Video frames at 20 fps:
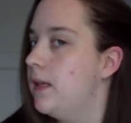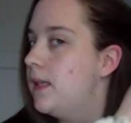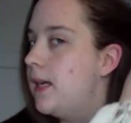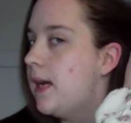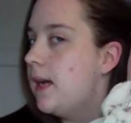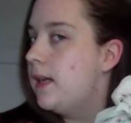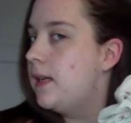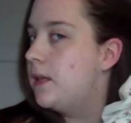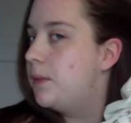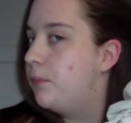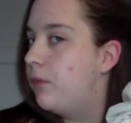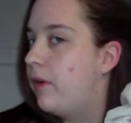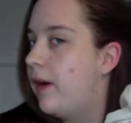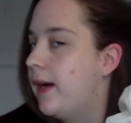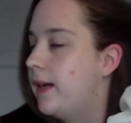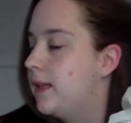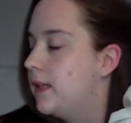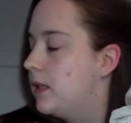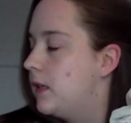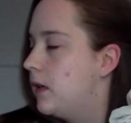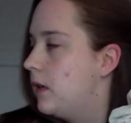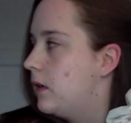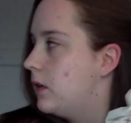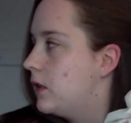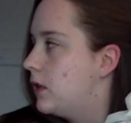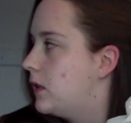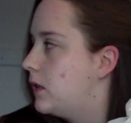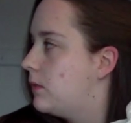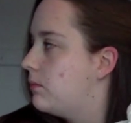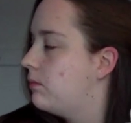Dany's braid
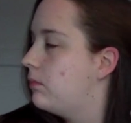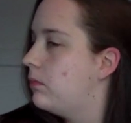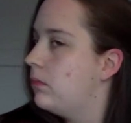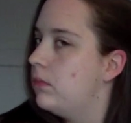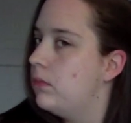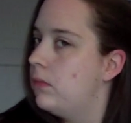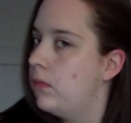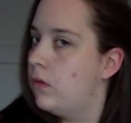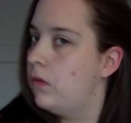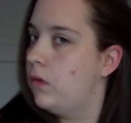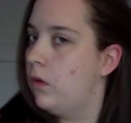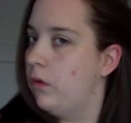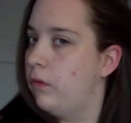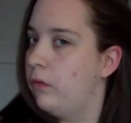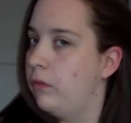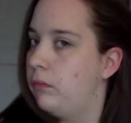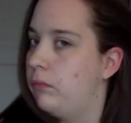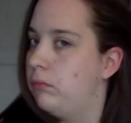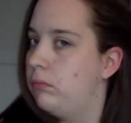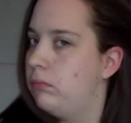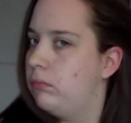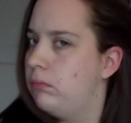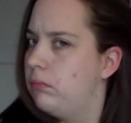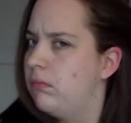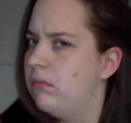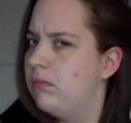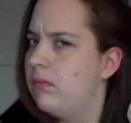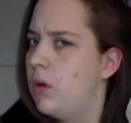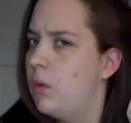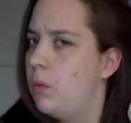starts sort
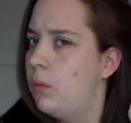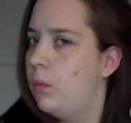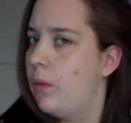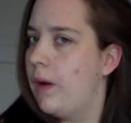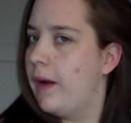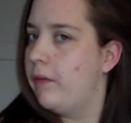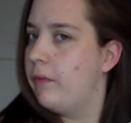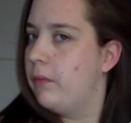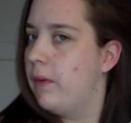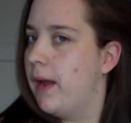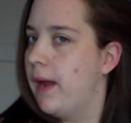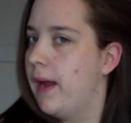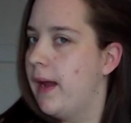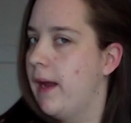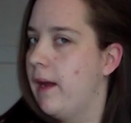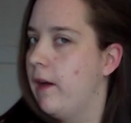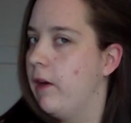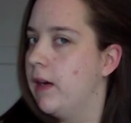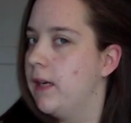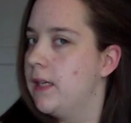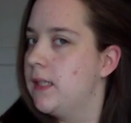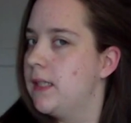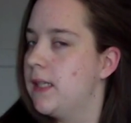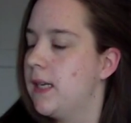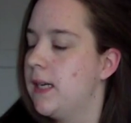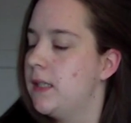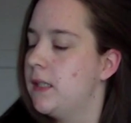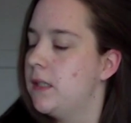of away from her ear, I'd say.